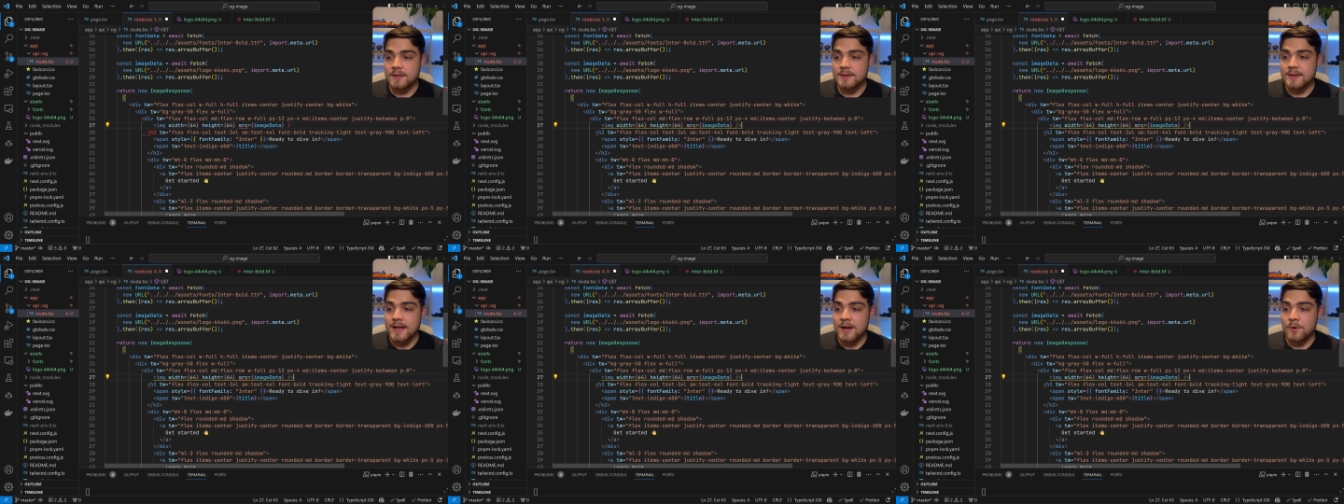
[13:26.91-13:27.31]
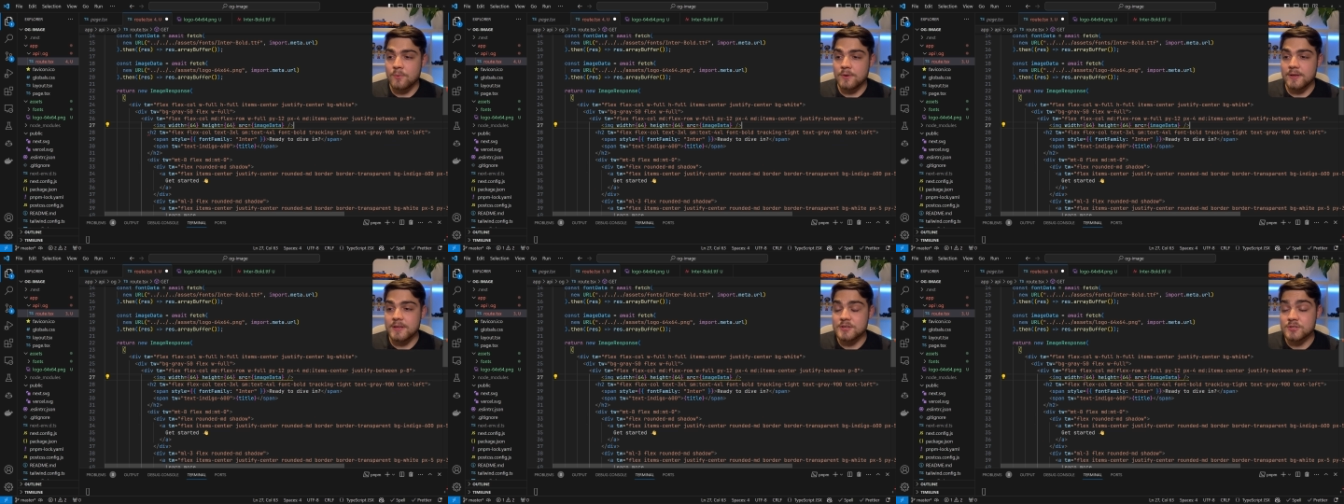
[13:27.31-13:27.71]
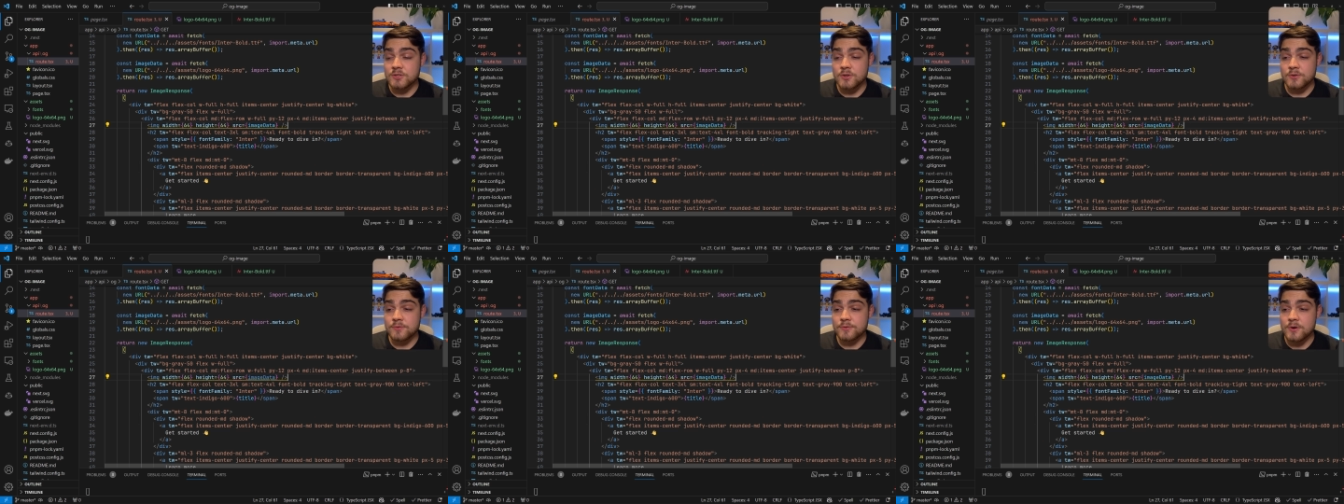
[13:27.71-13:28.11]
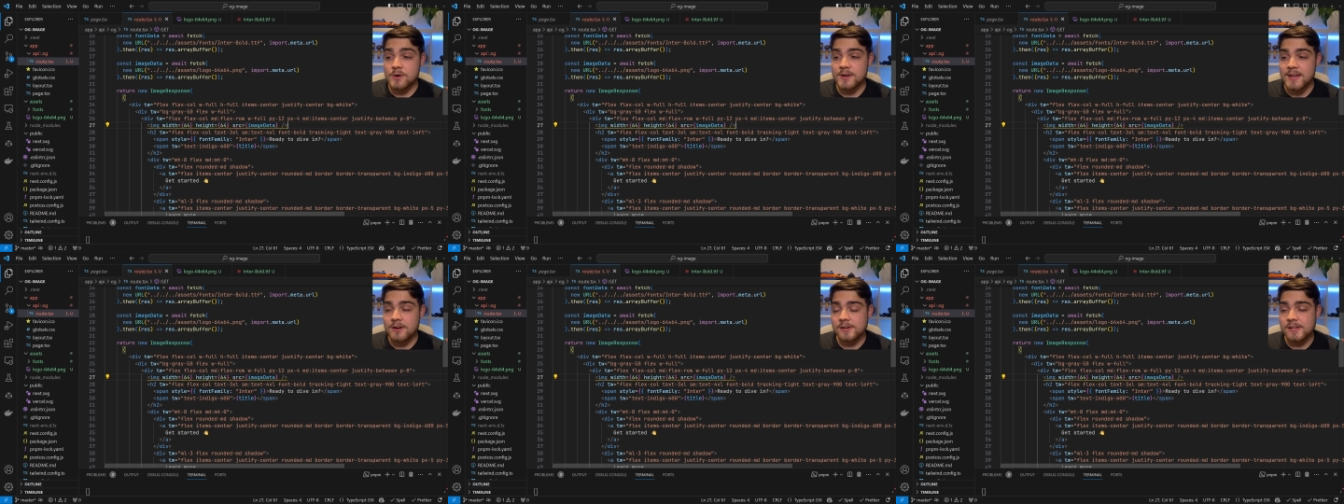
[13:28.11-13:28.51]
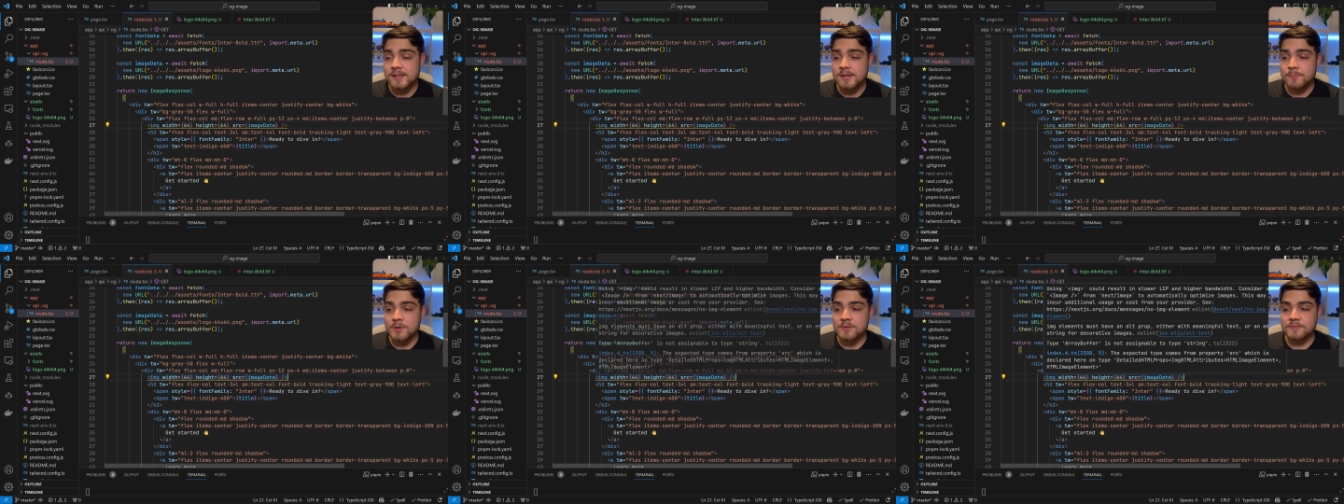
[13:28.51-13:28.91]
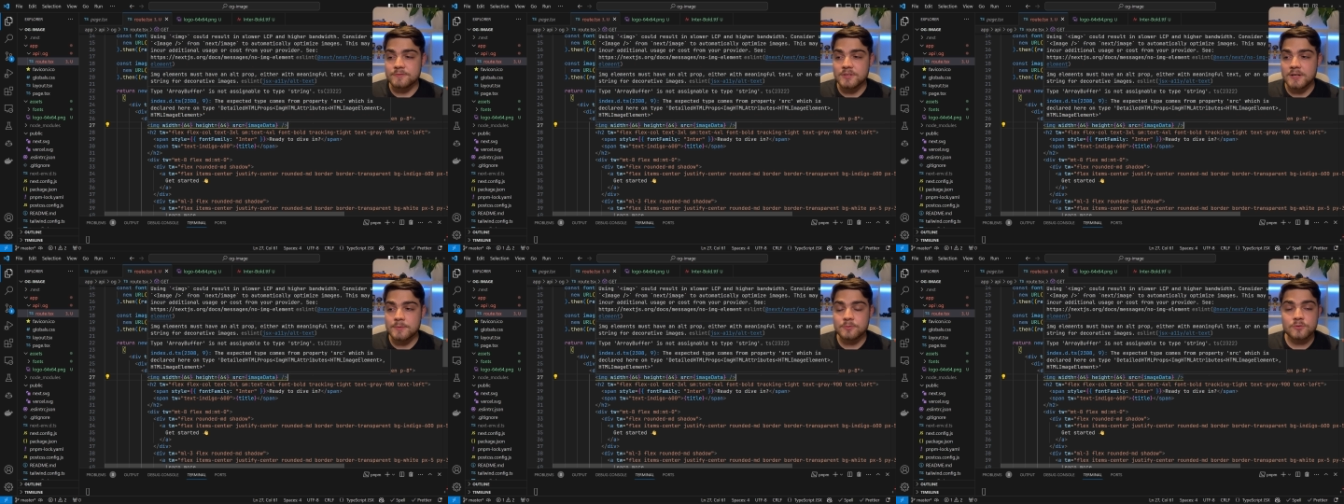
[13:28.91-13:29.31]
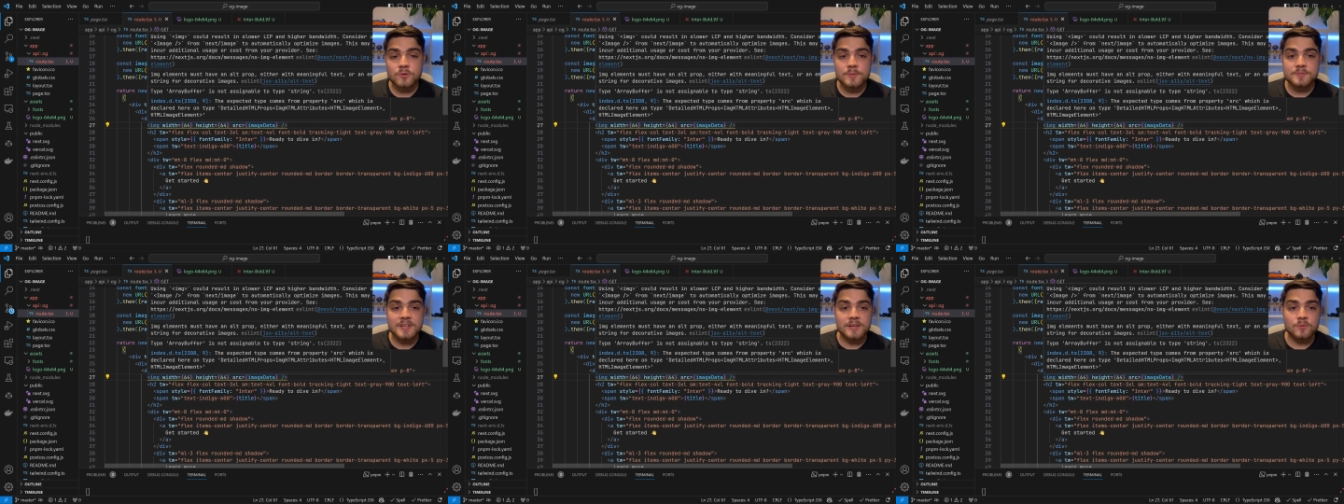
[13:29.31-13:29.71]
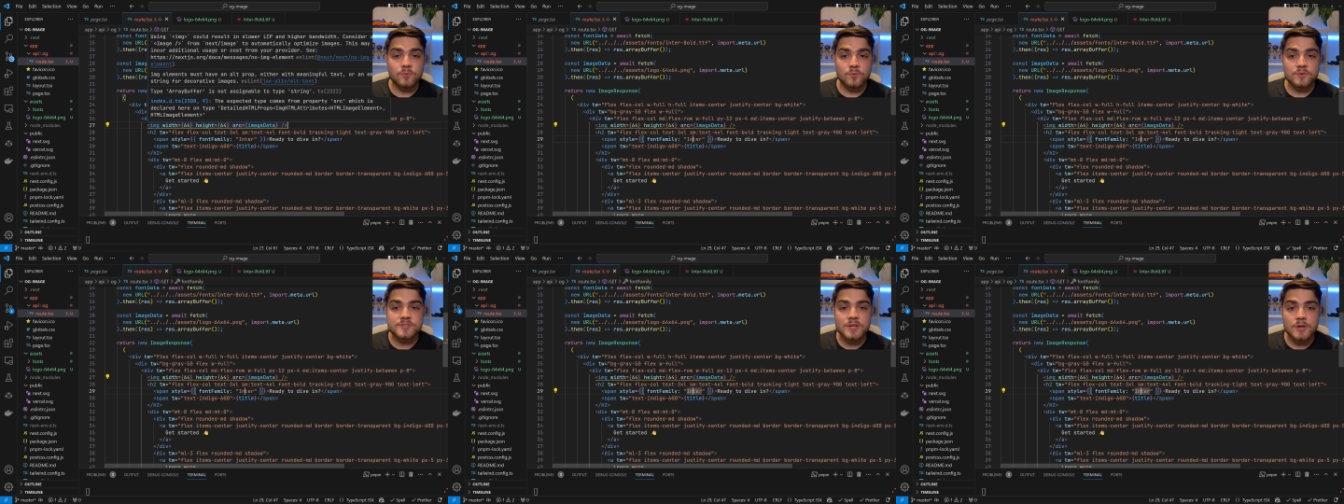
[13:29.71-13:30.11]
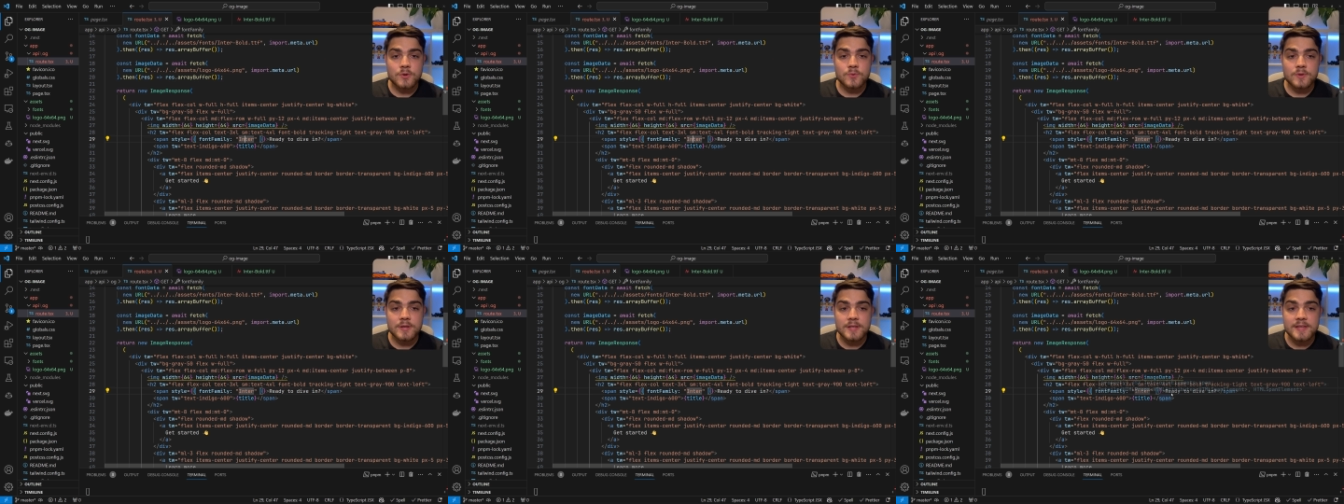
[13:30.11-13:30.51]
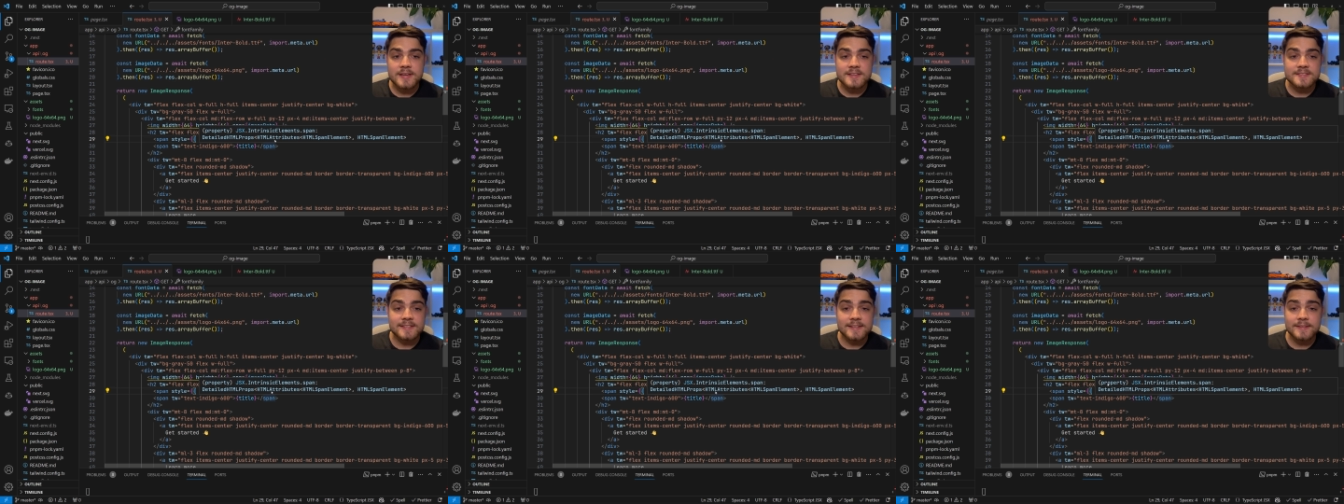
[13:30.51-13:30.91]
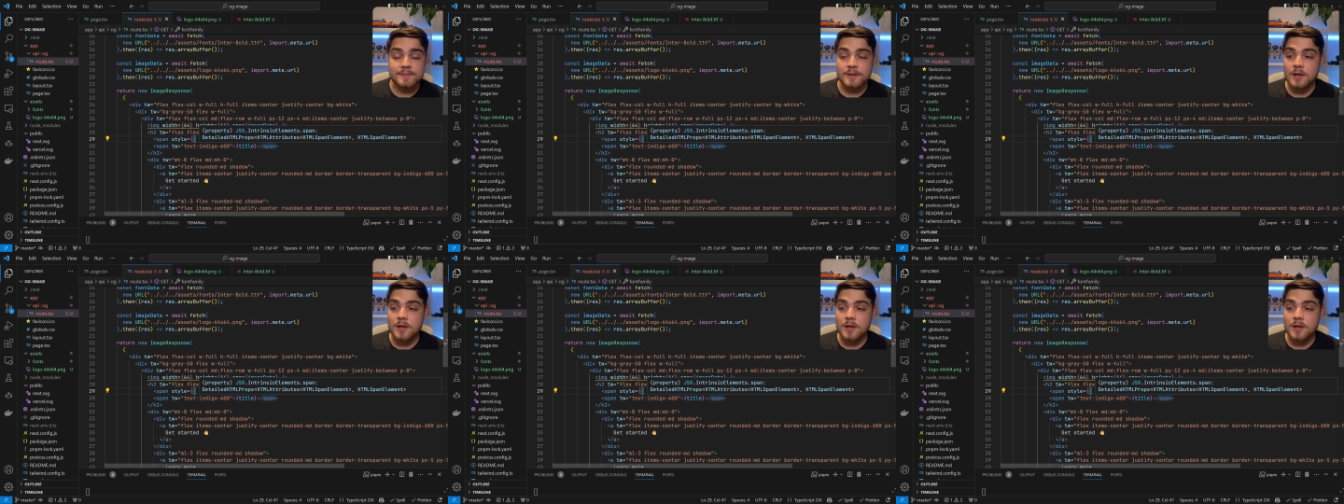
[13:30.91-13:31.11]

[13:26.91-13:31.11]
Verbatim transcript: Now, it could throw an error here because of TypeScript and also ESLint.